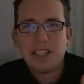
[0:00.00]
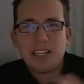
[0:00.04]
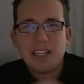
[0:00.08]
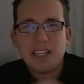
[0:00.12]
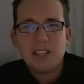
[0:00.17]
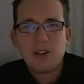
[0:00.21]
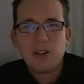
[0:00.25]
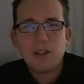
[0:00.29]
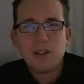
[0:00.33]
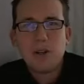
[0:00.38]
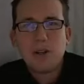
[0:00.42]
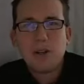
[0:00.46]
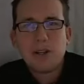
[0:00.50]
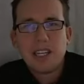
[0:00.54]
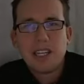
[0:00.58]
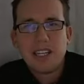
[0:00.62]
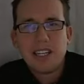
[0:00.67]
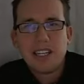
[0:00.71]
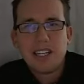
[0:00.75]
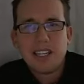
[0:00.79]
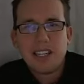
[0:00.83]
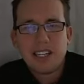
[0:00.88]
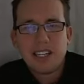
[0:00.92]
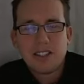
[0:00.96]
you
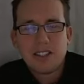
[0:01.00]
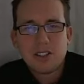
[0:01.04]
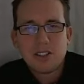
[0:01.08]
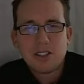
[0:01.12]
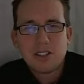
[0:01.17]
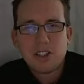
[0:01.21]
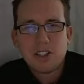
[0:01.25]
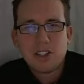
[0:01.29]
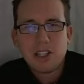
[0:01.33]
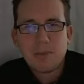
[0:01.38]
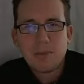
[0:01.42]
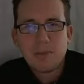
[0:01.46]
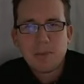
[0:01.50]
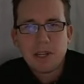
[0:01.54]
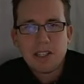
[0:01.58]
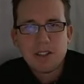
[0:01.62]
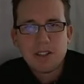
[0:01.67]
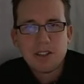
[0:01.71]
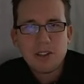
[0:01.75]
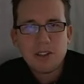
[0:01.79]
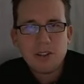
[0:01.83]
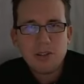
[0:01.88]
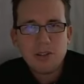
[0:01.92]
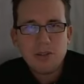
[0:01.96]
can just jump
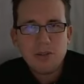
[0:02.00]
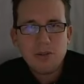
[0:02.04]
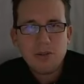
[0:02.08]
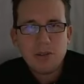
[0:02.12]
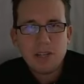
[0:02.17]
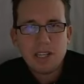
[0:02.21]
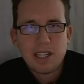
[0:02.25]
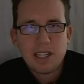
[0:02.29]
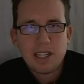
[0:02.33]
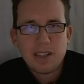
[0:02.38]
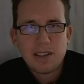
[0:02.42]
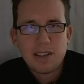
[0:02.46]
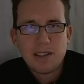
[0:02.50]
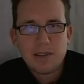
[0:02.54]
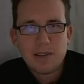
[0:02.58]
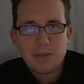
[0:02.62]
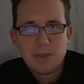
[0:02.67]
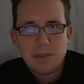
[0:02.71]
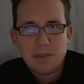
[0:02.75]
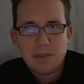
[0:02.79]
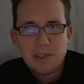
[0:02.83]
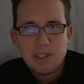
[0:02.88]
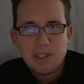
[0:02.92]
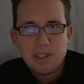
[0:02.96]
onto
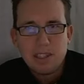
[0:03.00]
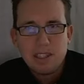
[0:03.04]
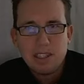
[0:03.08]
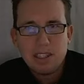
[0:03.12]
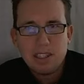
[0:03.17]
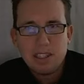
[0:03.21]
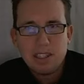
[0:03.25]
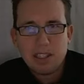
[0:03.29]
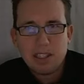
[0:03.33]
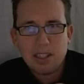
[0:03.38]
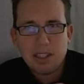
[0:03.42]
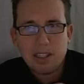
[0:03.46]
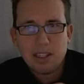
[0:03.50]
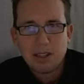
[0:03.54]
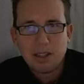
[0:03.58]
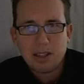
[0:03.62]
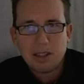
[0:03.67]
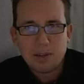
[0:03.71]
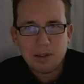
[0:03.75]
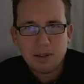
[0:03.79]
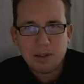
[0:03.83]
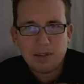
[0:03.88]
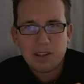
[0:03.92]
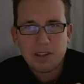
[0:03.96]

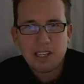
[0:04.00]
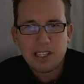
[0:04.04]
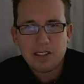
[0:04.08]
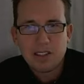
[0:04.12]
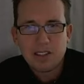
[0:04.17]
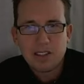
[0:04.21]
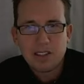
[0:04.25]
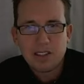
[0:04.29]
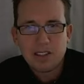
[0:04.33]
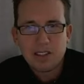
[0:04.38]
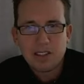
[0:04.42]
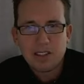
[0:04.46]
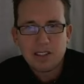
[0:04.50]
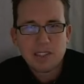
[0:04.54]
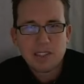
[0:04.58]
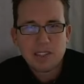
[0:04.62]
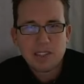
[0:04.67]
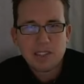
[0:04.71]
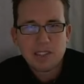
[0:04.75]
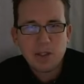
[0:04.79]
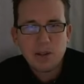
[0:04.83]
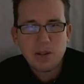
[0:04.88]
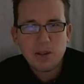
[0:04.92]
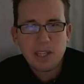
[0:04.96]
the various
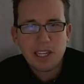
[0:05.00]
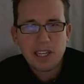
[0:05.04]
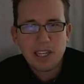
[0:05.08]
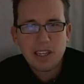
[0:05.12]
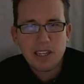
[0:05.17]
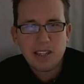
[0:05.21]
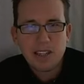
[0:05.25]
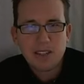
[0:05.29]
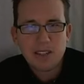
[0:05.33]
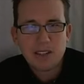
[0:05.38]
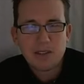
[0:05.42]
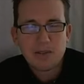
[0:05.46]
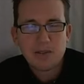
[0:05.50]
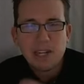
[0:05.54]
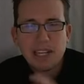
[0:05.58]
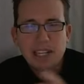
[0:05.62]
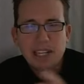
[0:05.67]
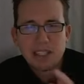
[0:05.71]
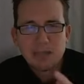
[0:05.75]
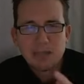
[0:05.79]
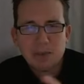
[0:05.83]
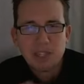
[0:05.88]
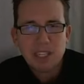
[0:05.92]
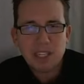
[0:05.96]
streams, and you
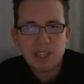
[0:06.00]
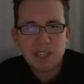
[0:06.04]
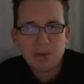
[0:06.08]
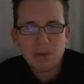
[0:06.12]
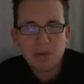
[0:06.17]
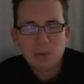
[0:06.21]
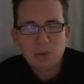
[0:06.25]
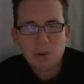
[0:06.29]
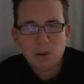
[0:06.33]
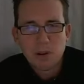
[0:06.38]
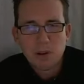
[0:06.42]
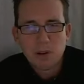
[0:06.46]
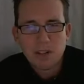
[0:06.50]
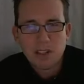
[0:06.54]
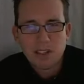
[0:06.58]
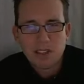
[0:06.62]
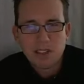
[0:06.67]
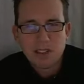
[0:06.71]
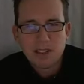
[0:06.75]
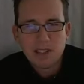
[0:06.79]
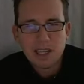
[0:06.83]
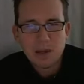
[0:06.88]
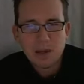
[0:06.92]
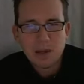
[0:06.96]
can randomly
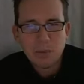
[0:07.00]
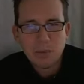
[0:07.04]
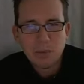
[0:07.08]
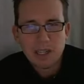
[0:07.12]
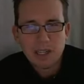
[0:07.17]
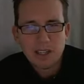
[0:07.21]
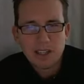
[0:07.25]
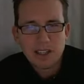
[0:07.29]
award